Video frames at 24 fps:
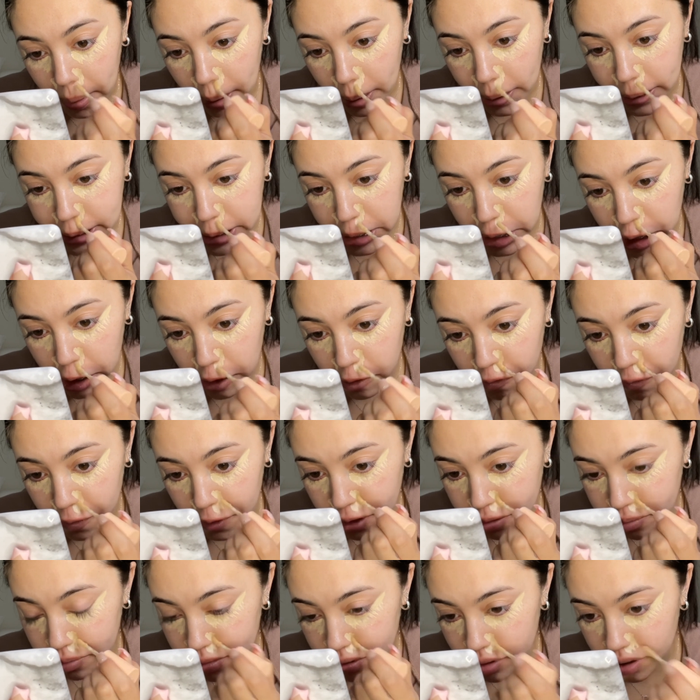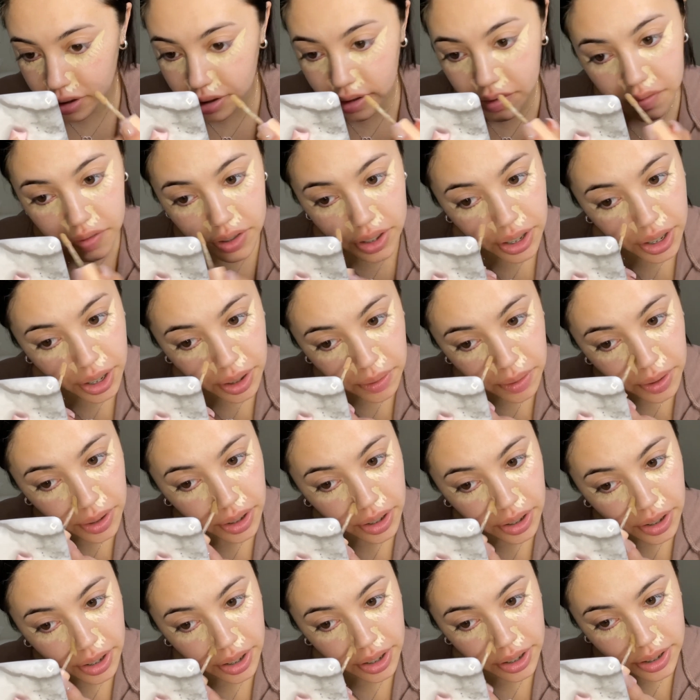gonna film the video
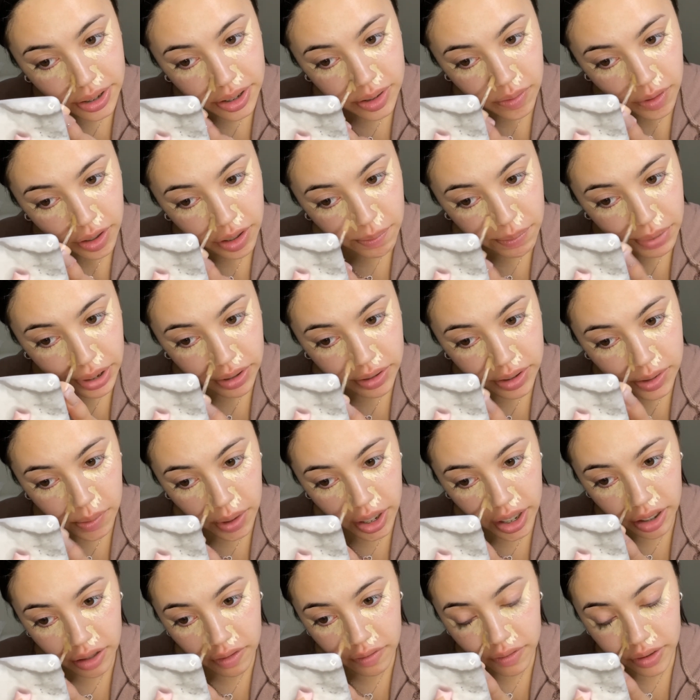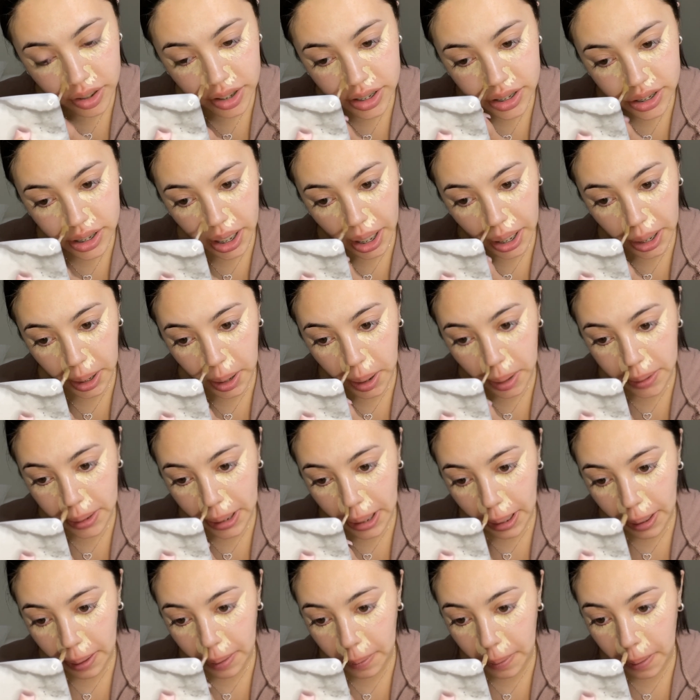earlier this week, but I was waiting for it to kind of go
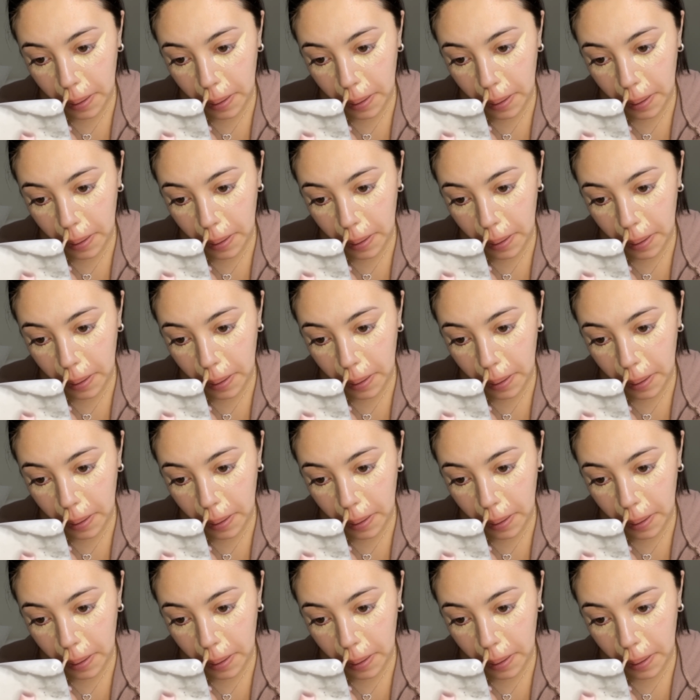down